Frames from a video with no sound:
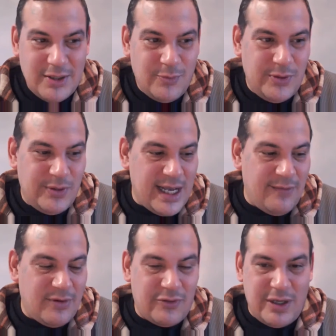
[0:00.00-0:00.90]
We would have
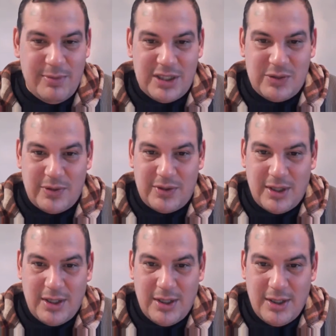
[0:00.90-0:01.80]
agreements with
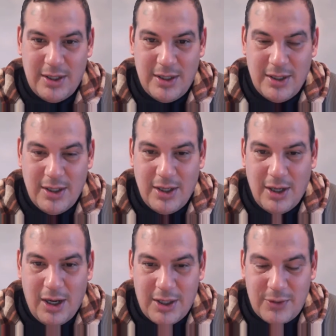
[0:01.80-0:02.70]
the
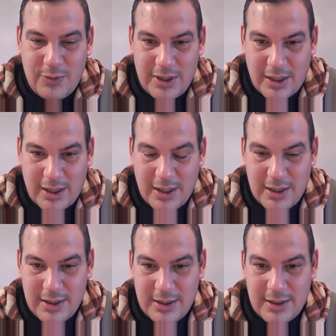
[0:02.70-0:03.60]
Anaquanuk,
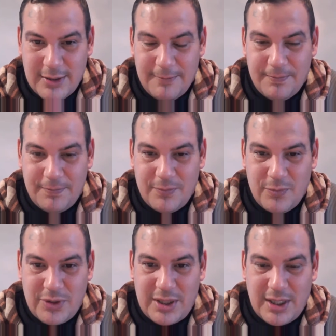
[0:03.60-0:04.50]

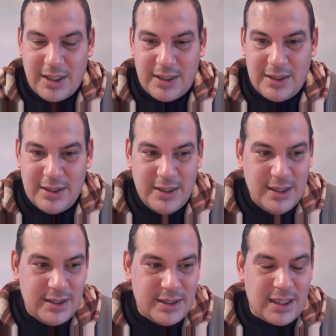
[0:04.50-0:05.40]
with the
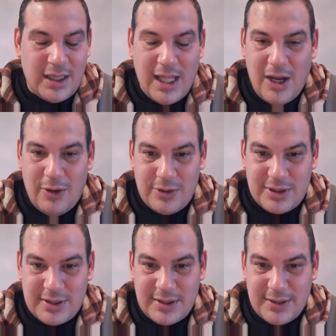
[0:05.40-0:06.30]

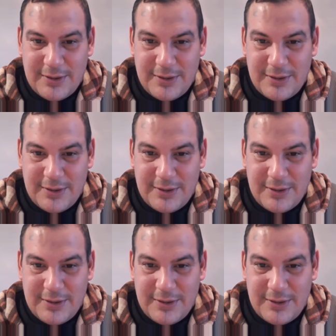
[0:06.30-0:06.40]
clouds.